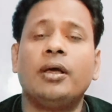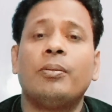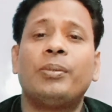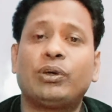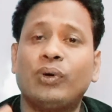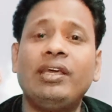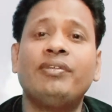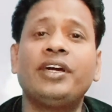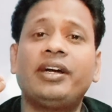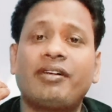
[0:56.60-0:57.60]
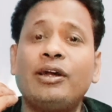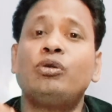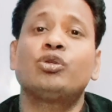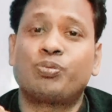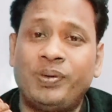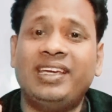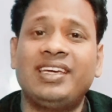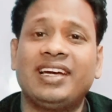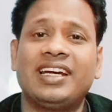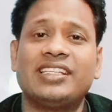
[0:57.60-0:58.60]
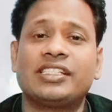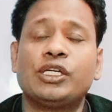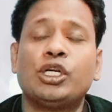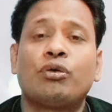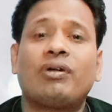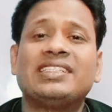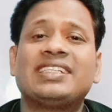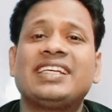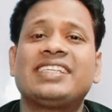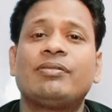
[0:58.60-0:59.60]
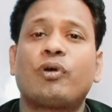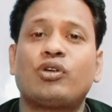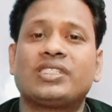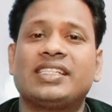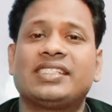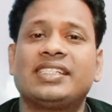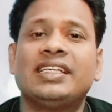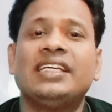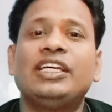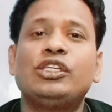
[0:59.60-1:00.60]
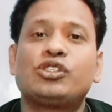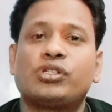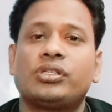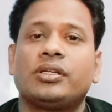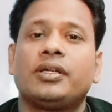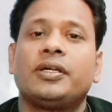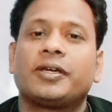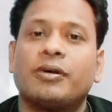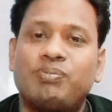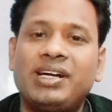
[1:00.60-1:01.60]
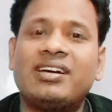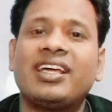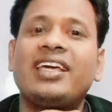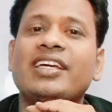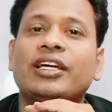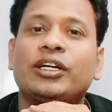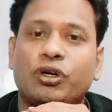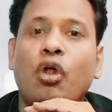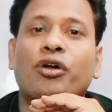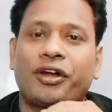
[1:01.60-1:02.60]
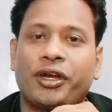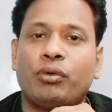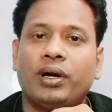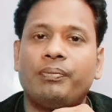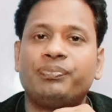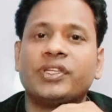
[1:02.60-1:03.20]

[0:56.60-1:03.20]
But whenever you're trying to speak English, translation process is completely not required.